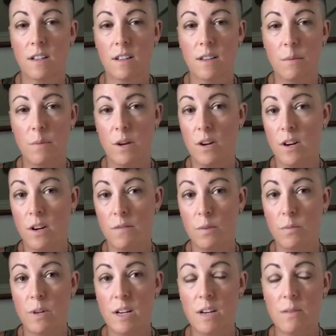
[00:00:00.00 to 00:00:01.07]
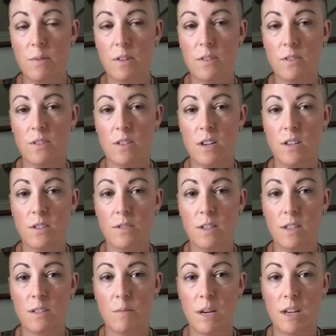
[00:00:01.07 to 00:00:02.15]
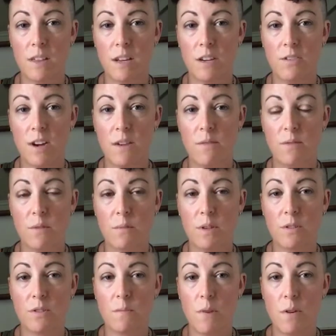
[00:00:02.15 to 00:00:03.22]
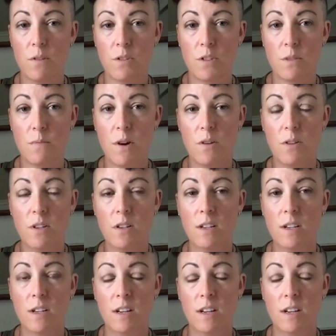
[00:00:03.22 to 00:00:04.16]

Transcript: the period of a week, what you'll start doing is making that dry food meal smaller and smaller